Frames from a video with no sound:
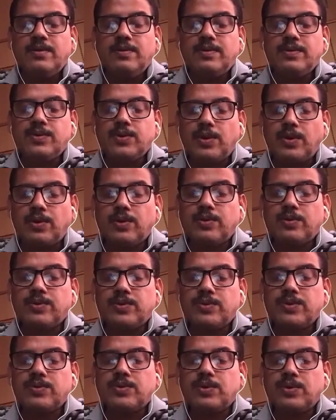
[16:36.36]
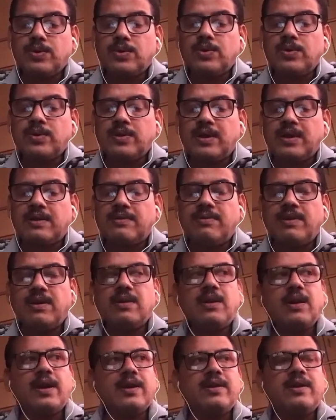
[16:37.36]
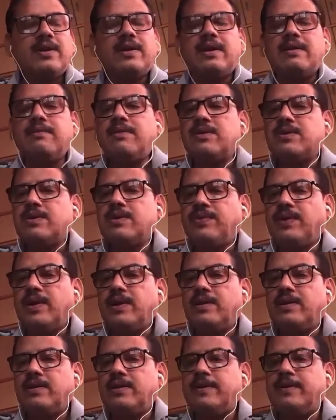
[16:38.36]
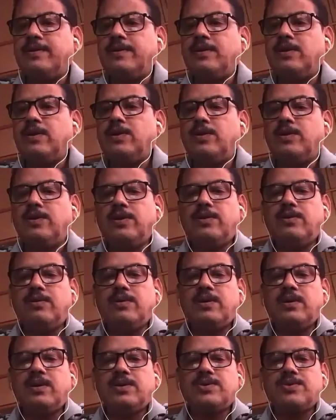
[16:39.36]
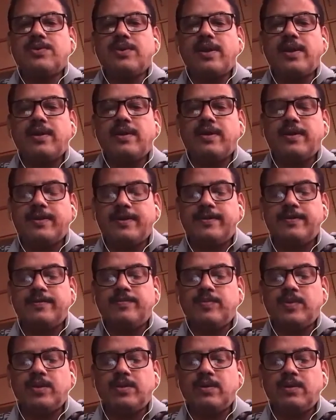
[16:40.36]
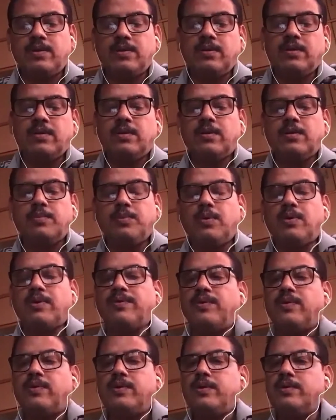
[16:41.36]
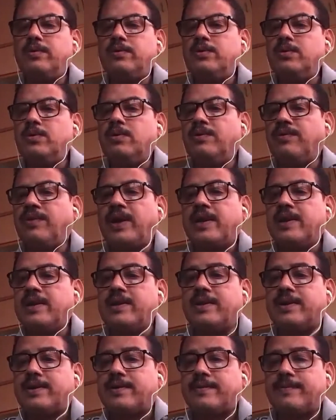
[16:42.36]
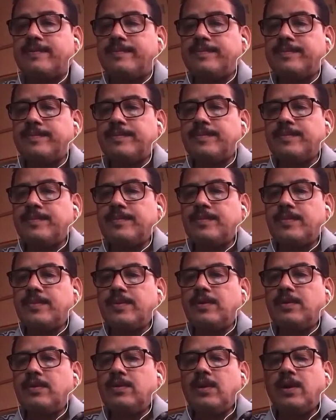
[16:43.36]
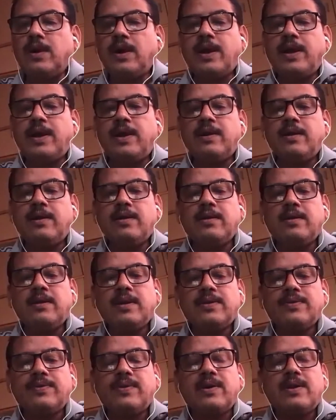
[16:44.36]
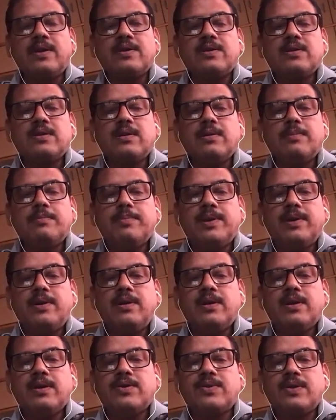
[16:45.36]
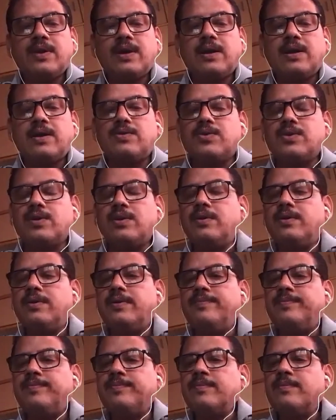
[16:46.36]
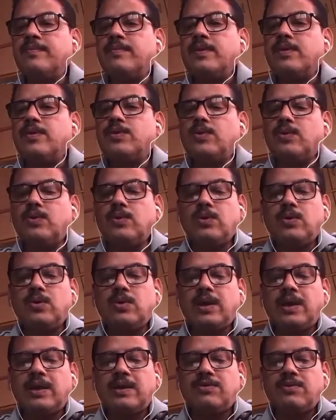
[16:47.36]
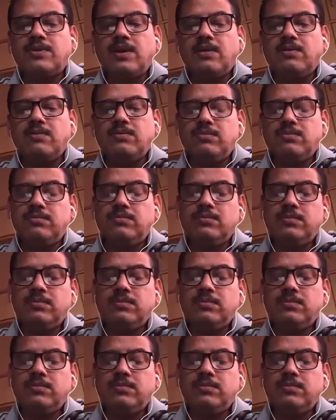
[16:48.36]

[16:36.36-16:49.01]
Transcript: So that way, highly diversified, industrial portfolio you will find here. And as far as builders are concerned, so right now,